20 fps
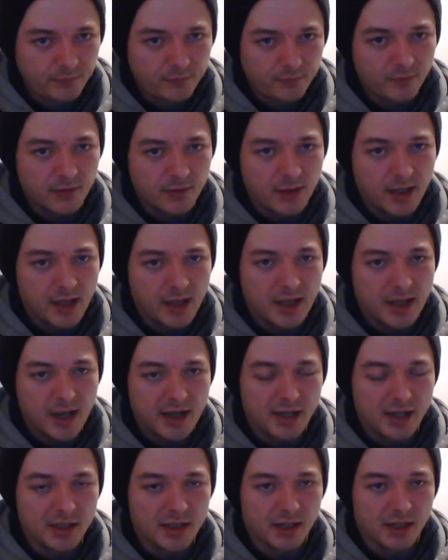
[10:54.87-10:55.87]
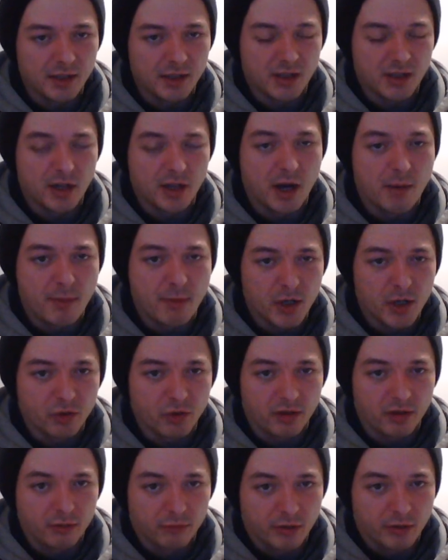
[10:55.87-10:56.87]
And let's start
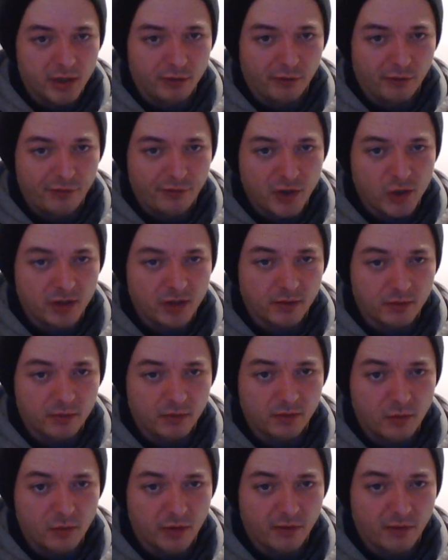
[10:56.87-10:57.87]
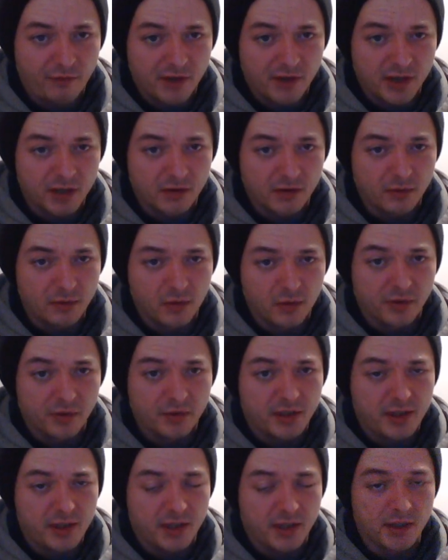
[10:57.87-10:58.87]
measuring real physical
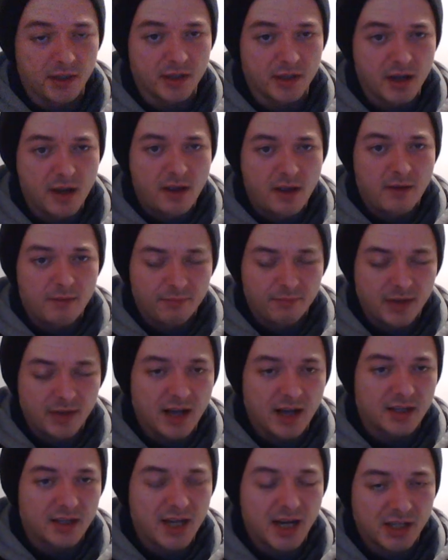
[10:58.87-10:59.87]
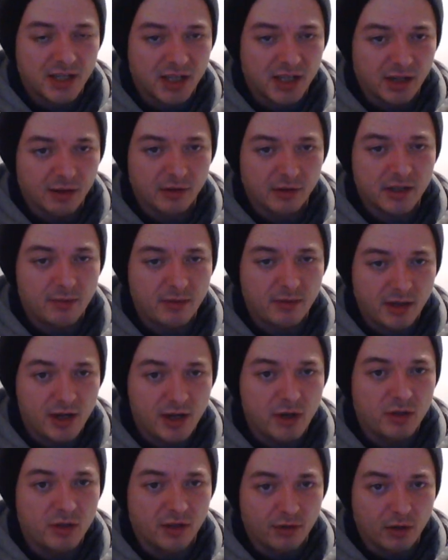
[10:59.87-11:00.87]
quantities and testing
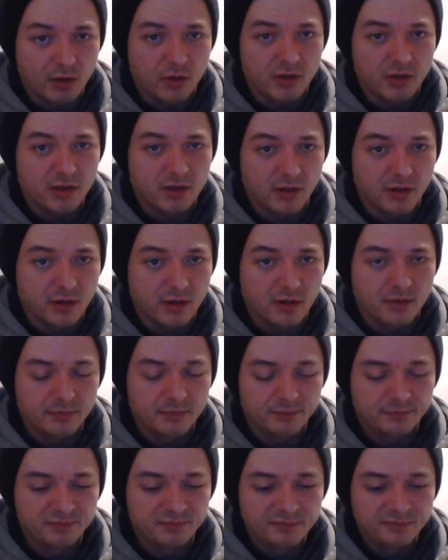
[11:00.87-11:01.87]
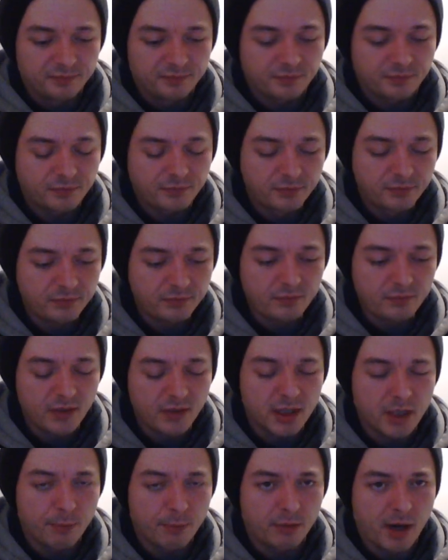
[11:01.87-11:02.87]
using those to
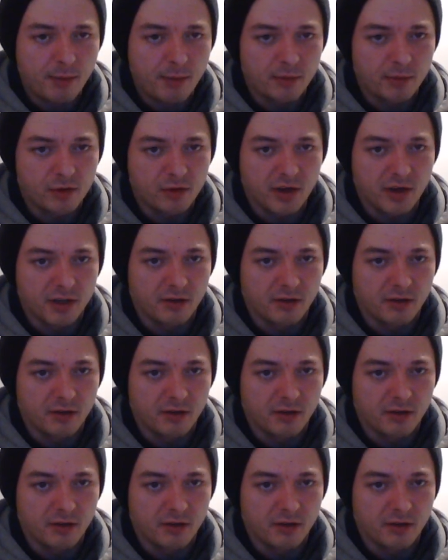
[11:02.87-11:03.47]
parameterize our